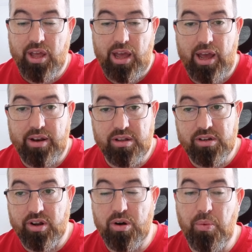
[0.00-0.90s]
The
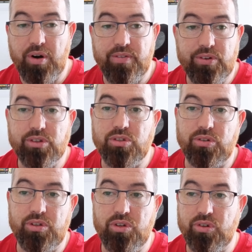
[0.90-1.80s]
entire workflow, so
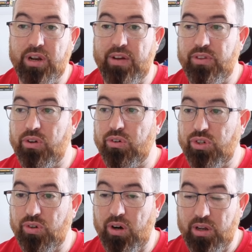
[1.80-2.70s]
you don't have to go
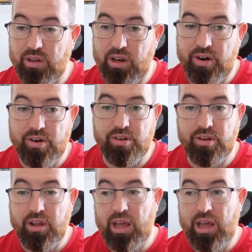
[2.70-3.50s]
through all the learning